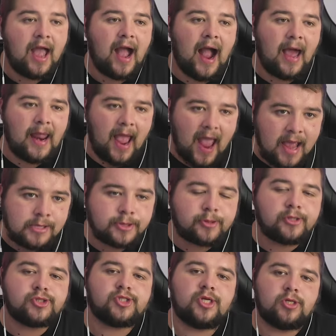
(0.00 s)
and
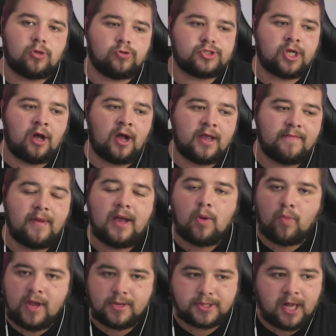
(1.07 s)
every single time
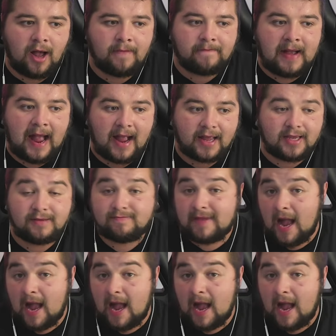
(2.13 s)
we have come back.